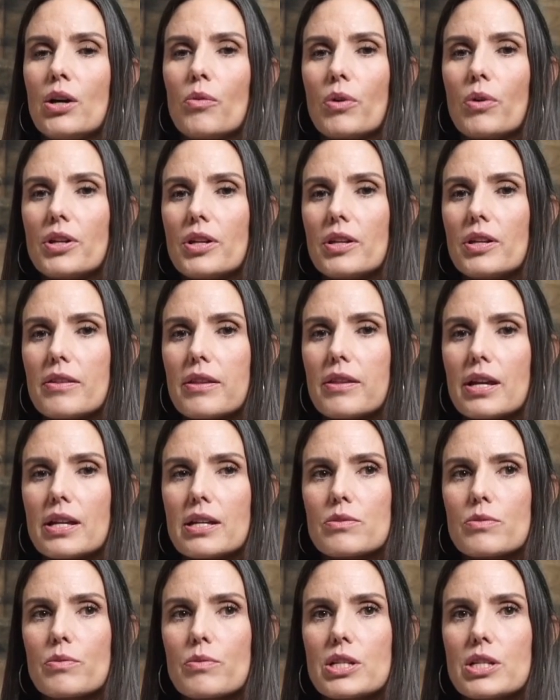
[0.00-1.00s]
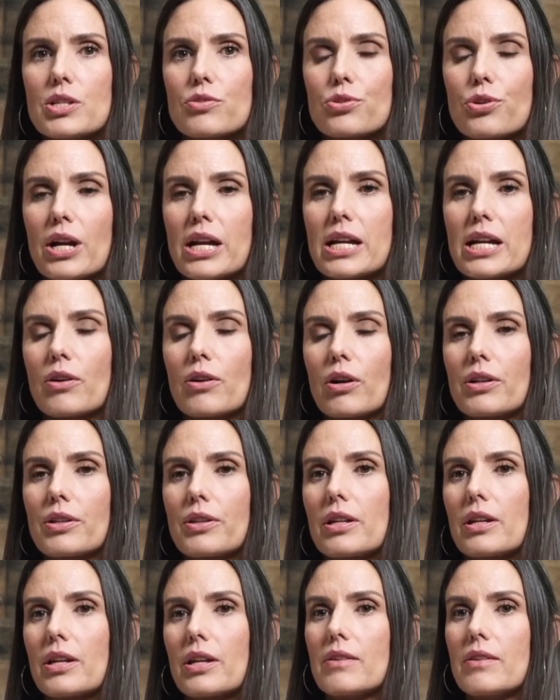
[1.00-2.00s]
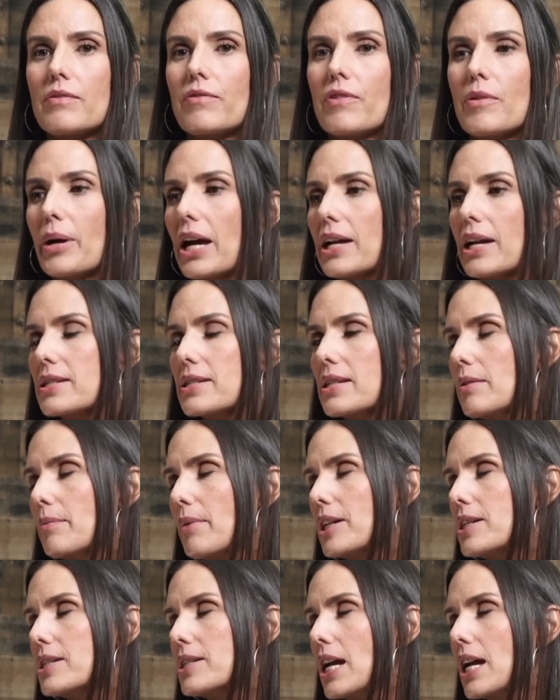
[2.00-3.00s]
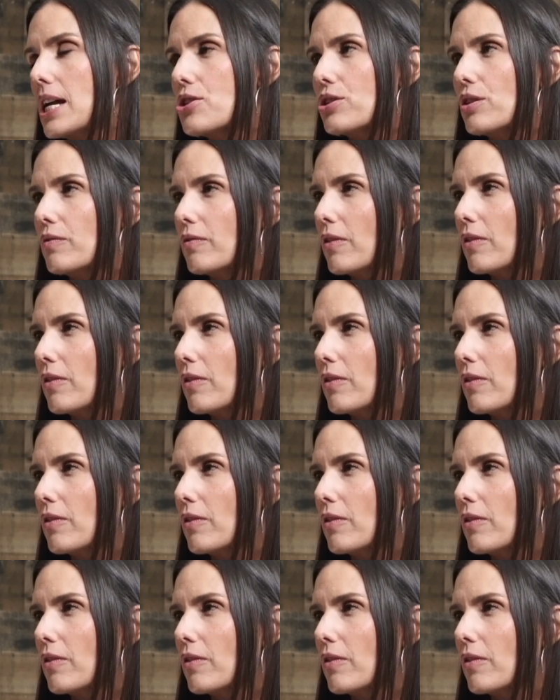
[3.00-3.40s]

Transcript: One of the things we train on in Vipassana meditation,